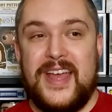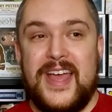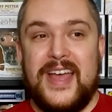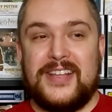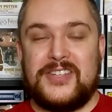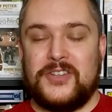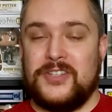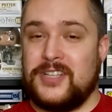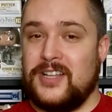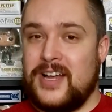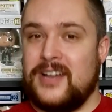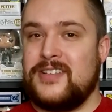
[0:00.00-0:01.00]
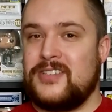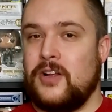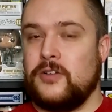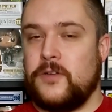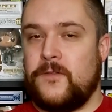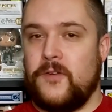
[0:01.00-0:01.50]
And so there's a lot of
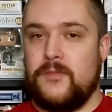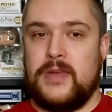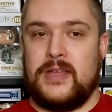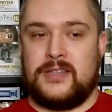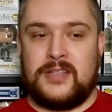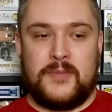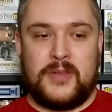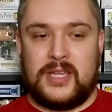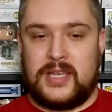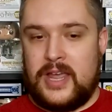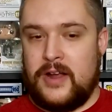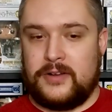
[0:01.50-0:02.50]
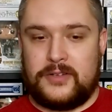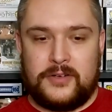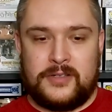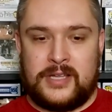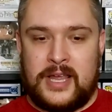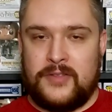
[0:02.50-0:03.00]
nostalgia for me. Some of the
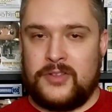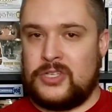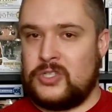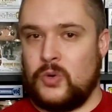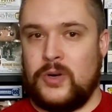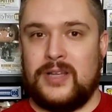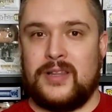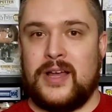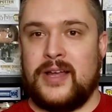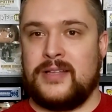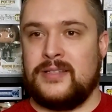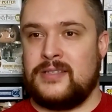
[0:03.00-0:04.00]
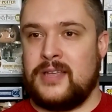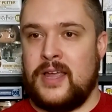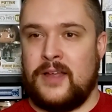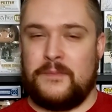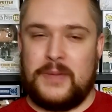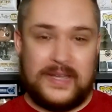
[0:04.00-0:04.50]
characters and the storylines
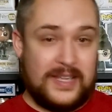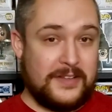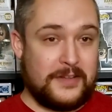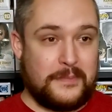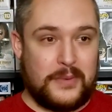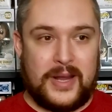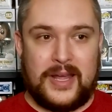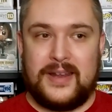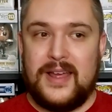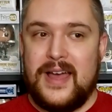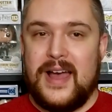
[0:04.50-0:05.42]
and Pinky and the Brain.